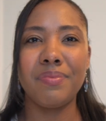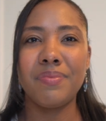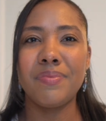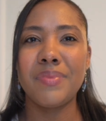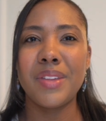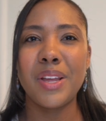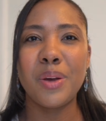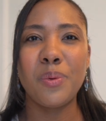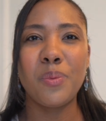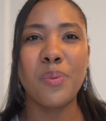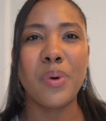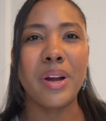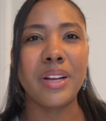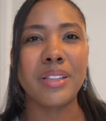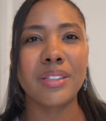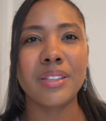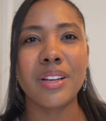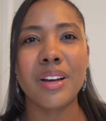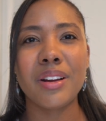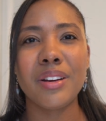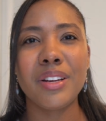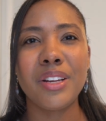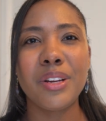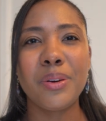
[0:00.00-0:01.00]
it weights
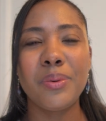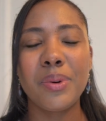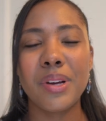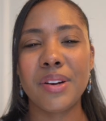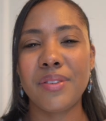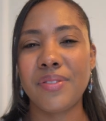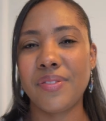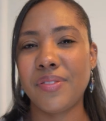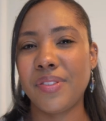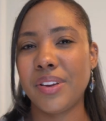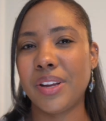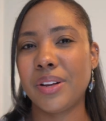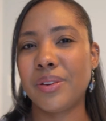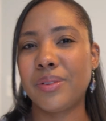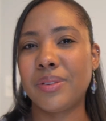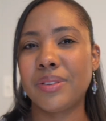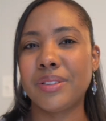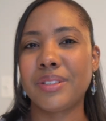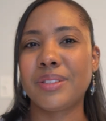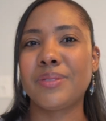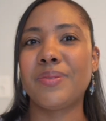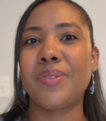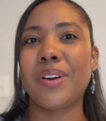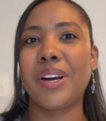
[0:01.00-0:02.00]
on you, it
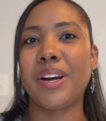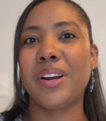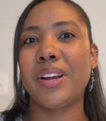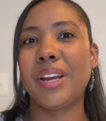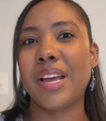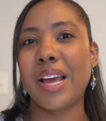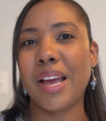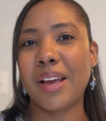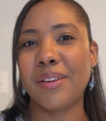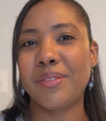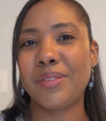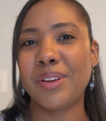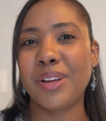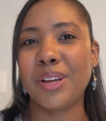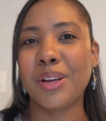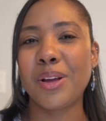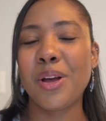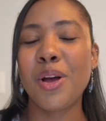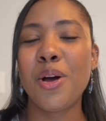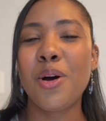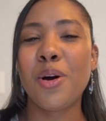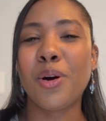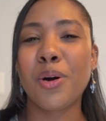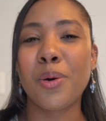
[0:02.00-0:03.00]
feels very heavy
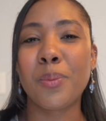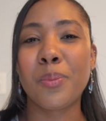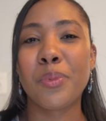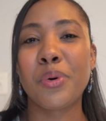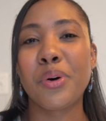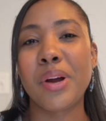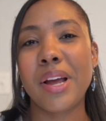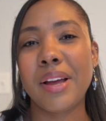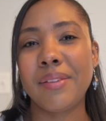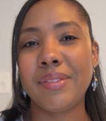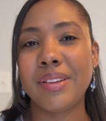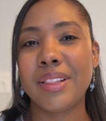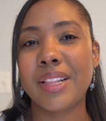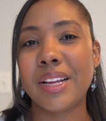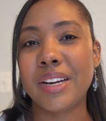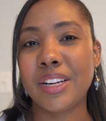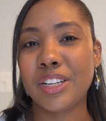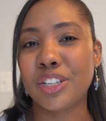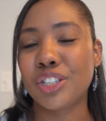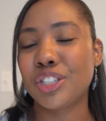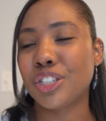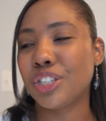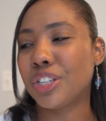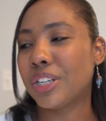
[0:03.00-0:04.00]
or more heavy than it
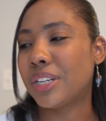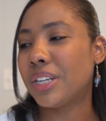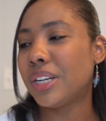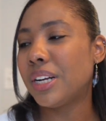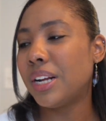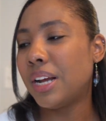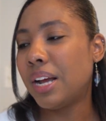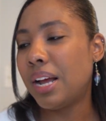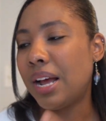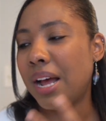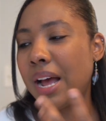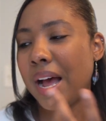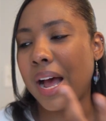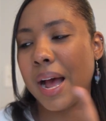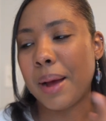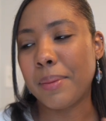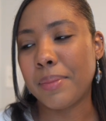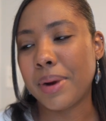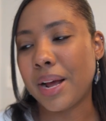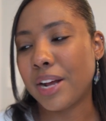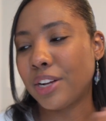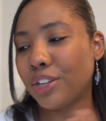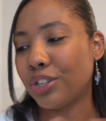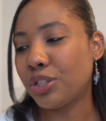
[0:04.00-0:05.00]
should. I'm
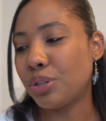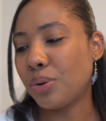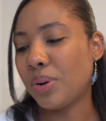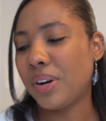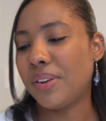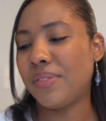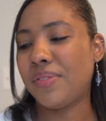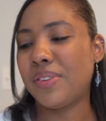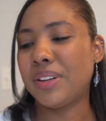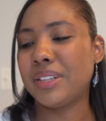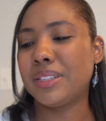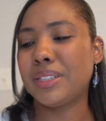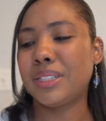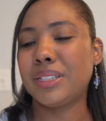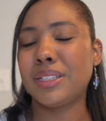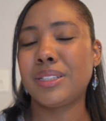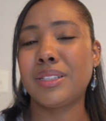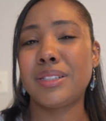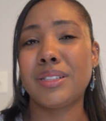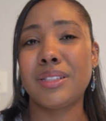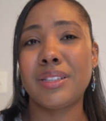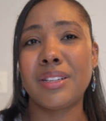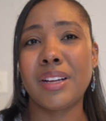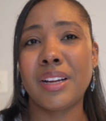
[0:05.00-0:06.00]
not sure if it's
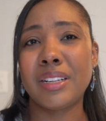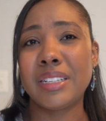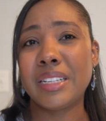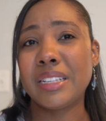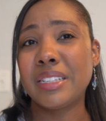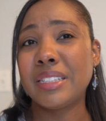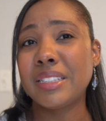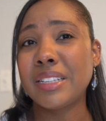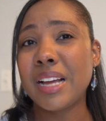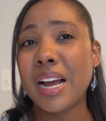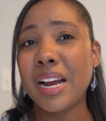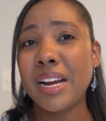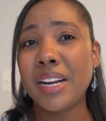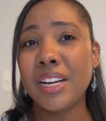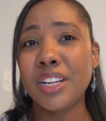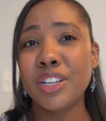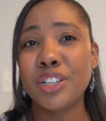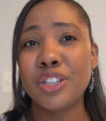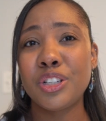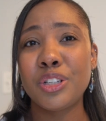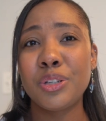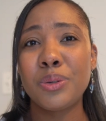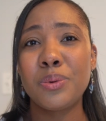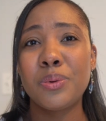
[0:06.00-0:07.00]
a design
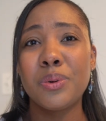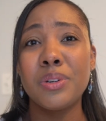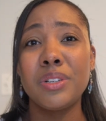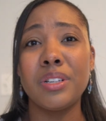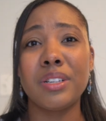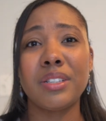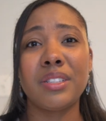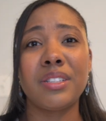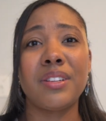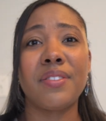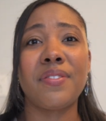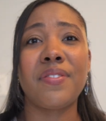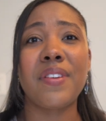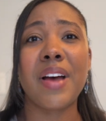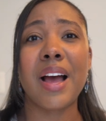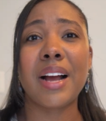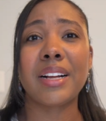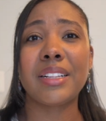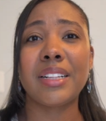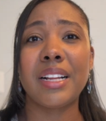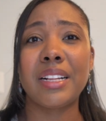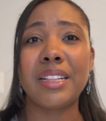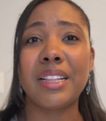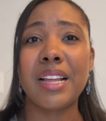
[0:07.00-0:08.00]
issue or just the
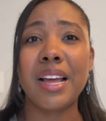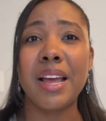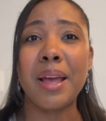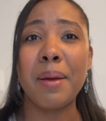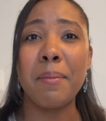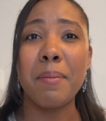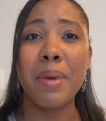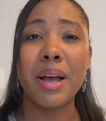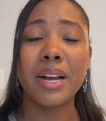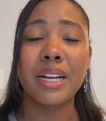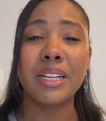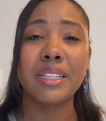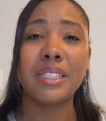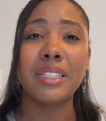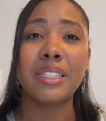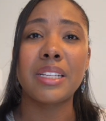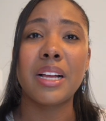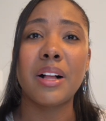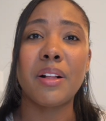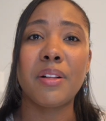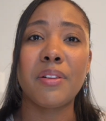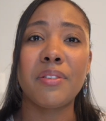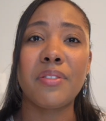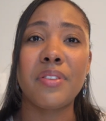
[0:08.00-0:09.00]
fact that the handbag
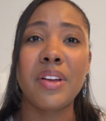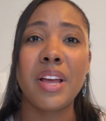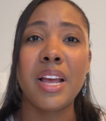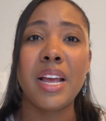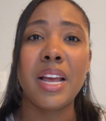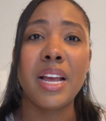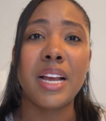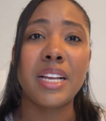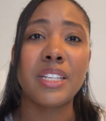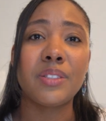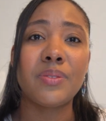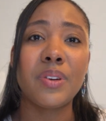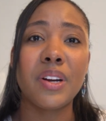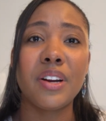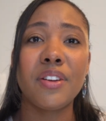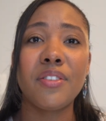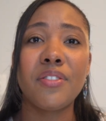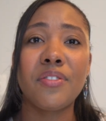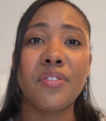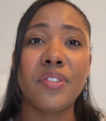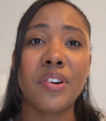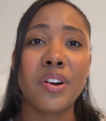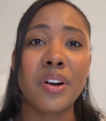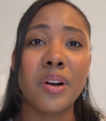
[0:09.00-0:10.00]
itself is very
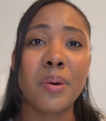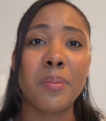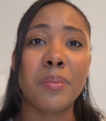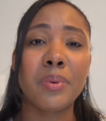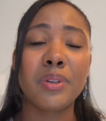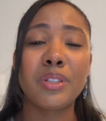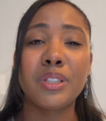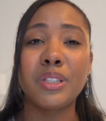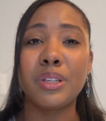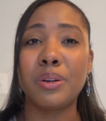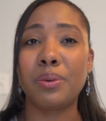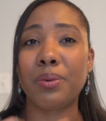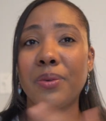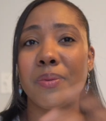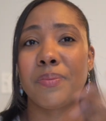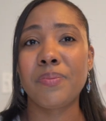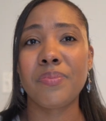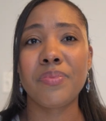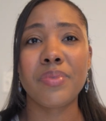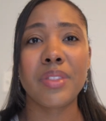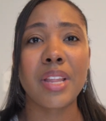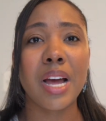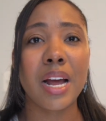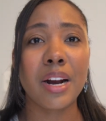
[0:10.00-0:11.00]
firm, so
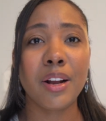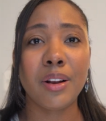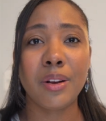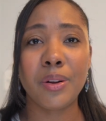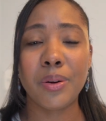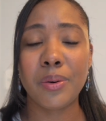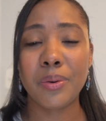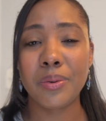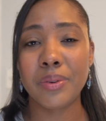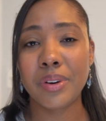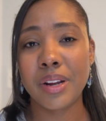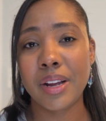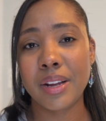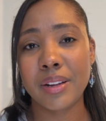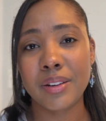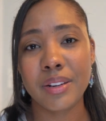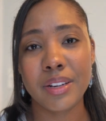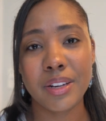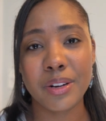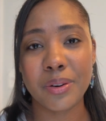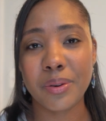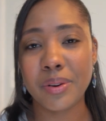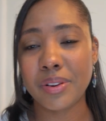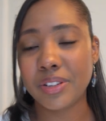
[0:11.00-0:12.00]
that alone,
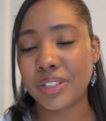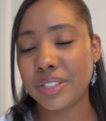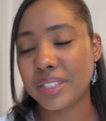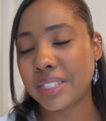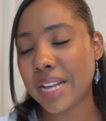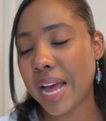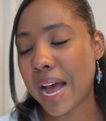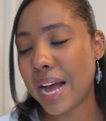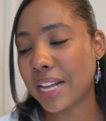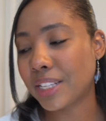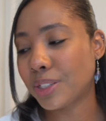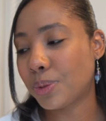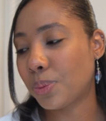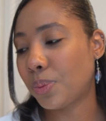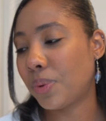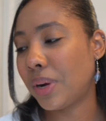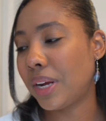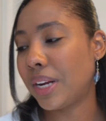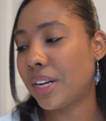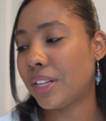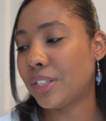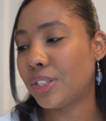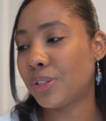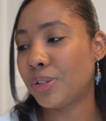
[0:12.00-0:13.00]
you know, just adds
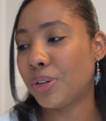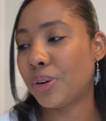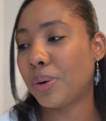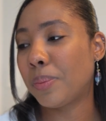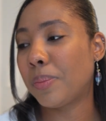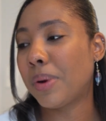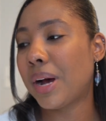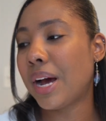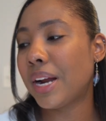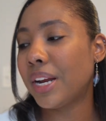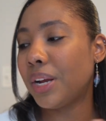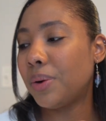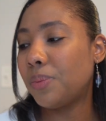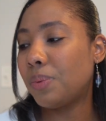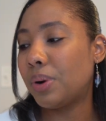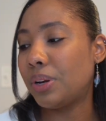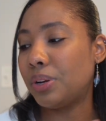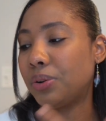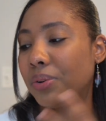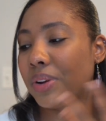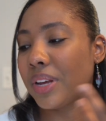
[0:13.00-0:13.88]
weight into your body when you